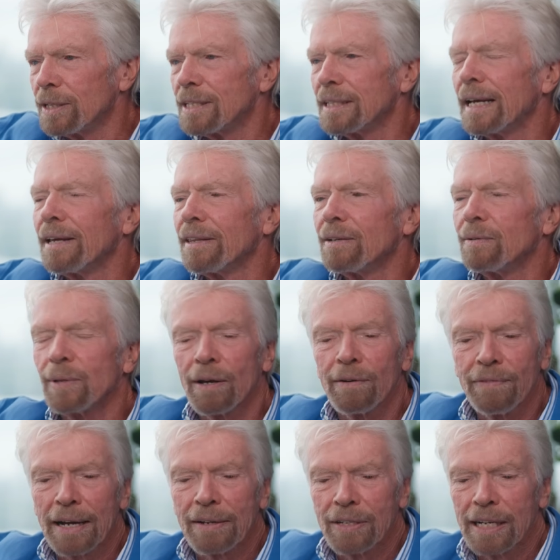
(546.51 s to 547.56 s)
together with our
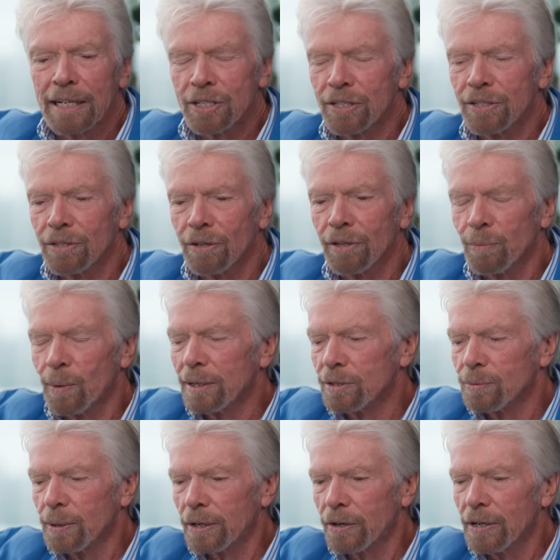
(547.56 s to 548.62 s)
foundations on the
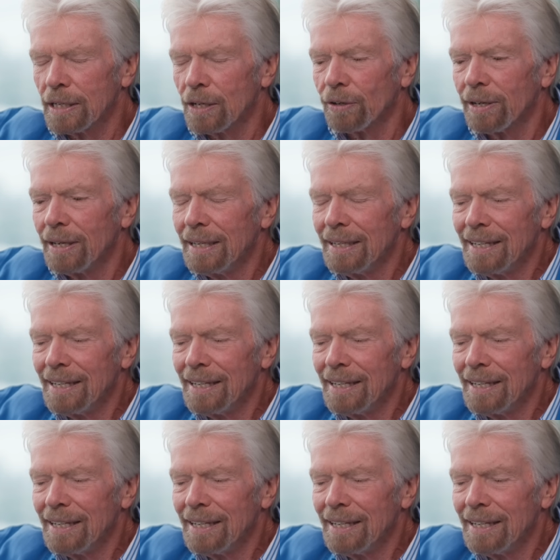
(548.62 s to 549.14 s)
ones we agreed on.